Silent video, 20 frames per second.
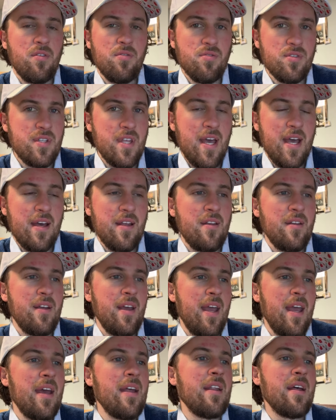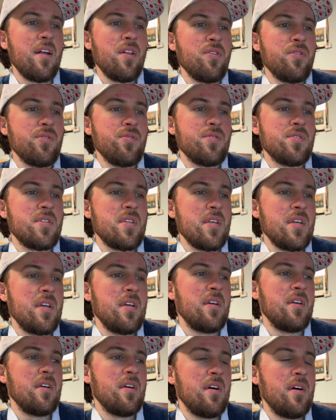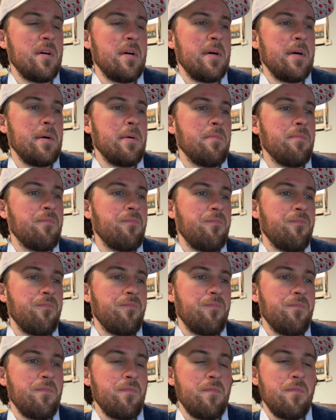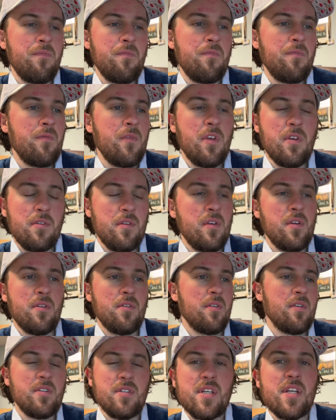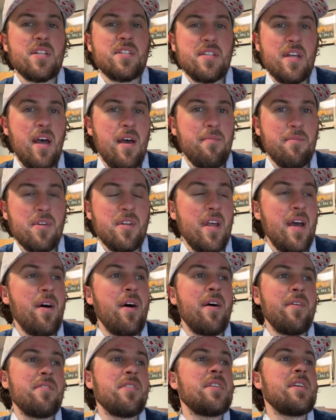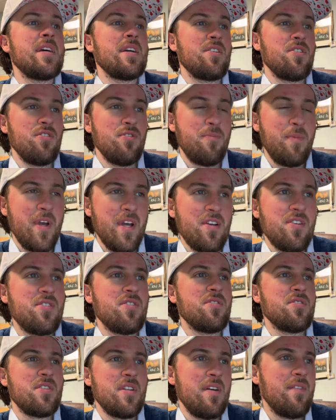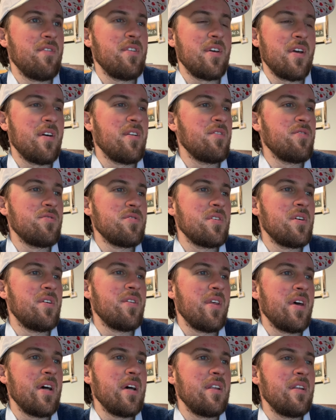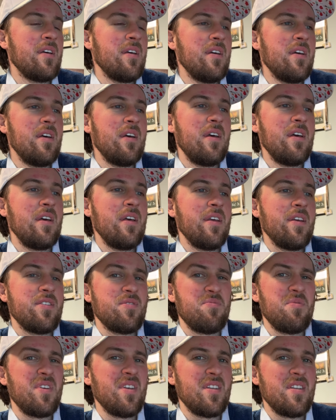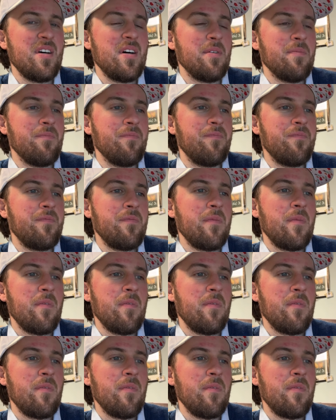lose that, and I lose the, um, you know, it takes time to now have to take new pictures and everything. I lose all that. It's really dumb.